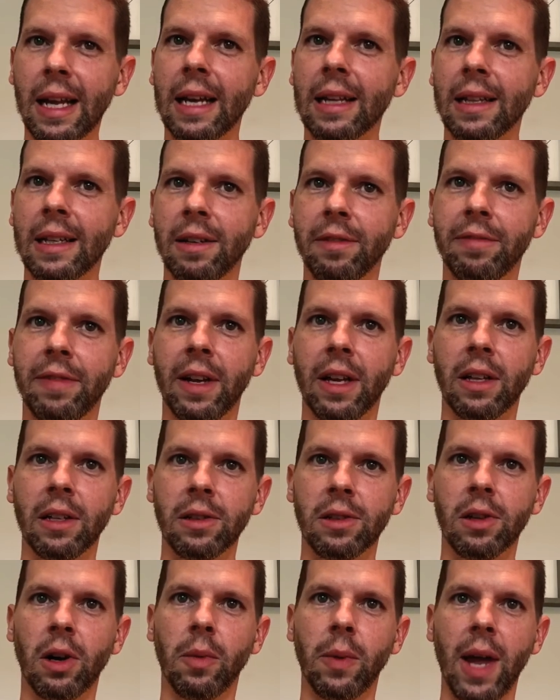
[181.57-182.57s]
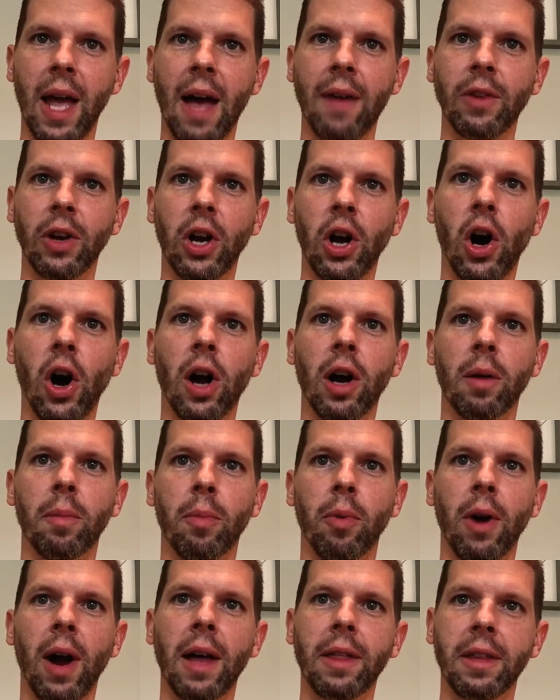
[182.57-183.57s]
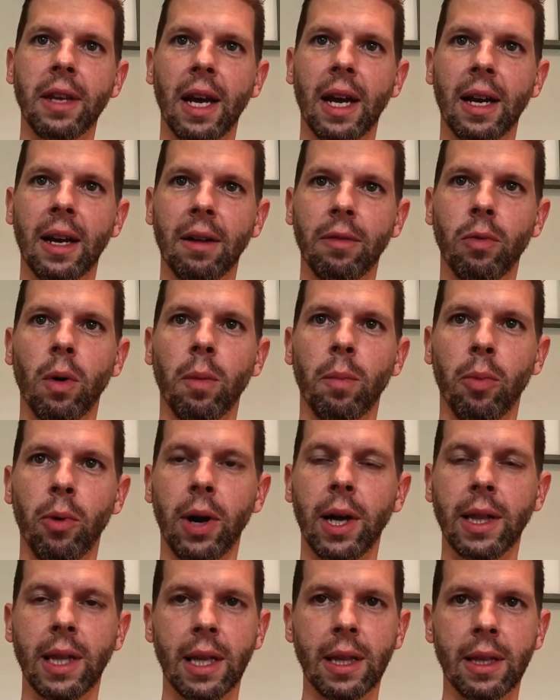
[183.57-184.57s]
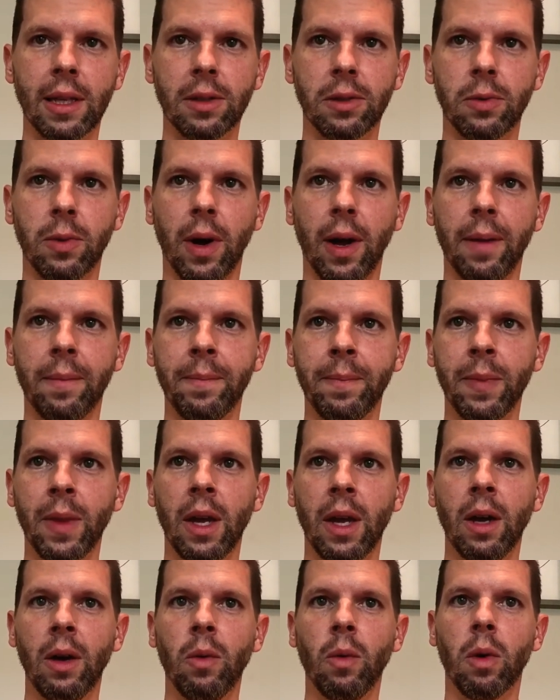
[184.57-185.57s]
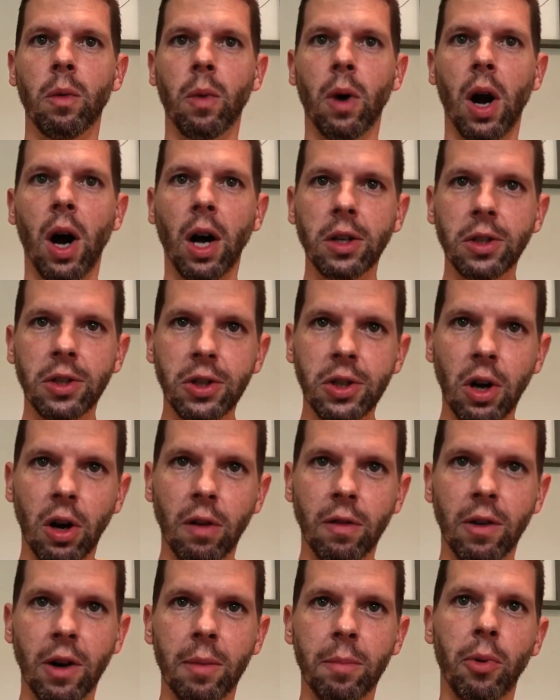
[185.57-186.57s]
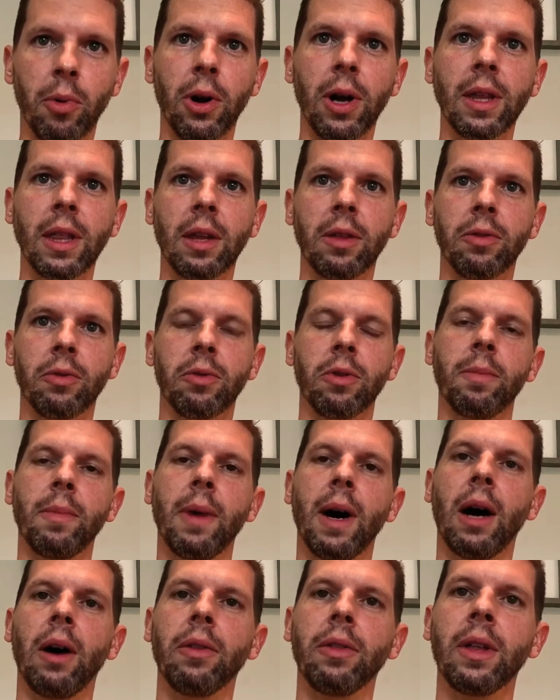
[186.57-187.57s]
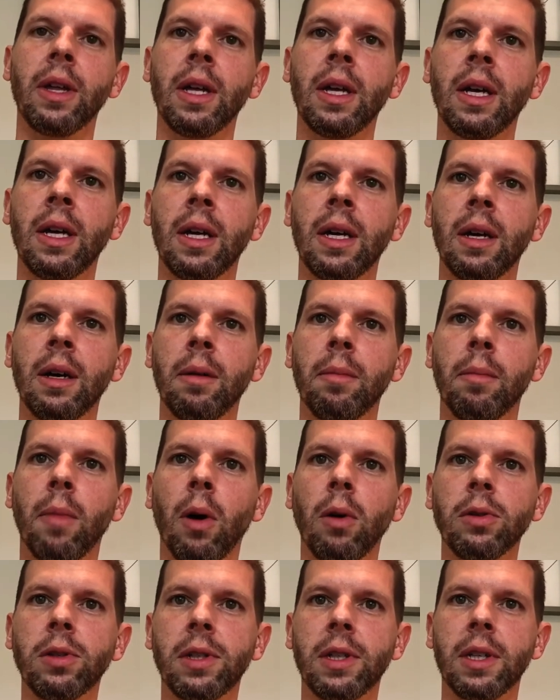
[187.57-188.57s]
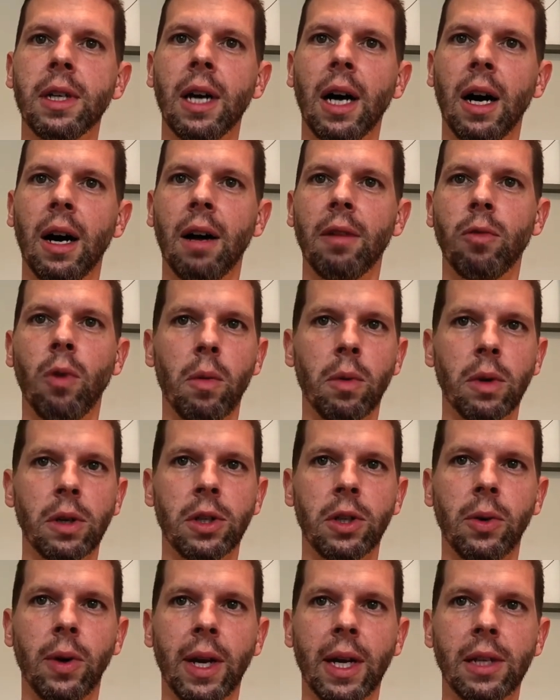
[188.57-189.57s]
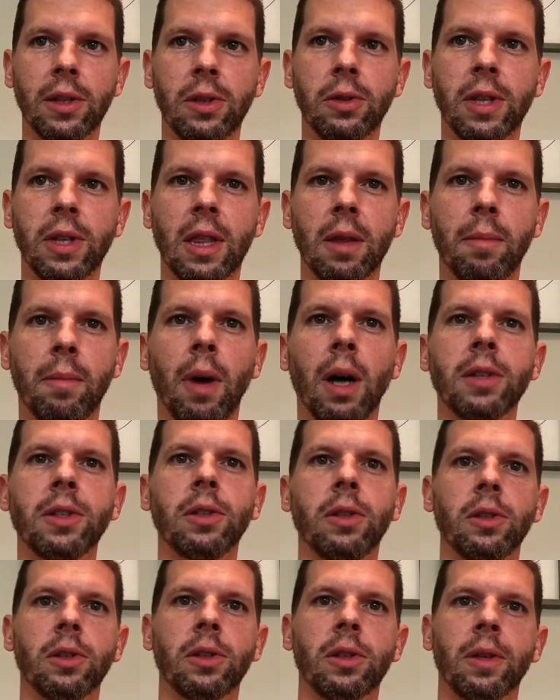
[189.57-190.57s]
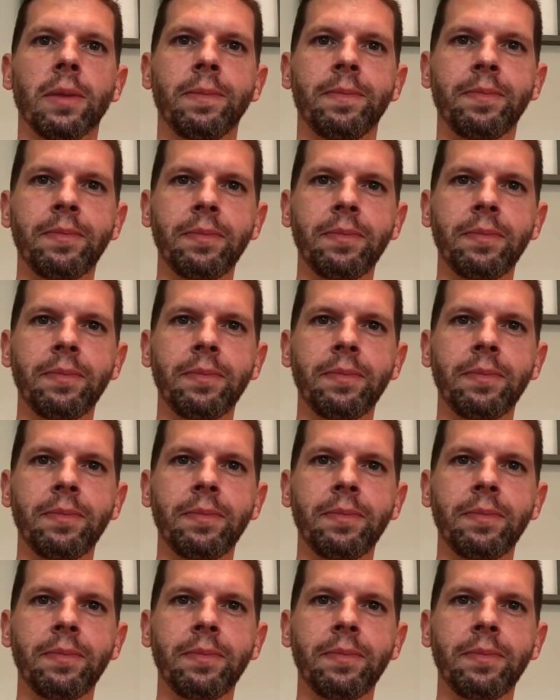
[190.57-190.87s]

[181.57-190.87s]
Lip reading: likely to feel as though we haven't caught our breath yet if we're breathing this way. When we're hunched over and breathing through the mouth, most of what we're doing is using the muscles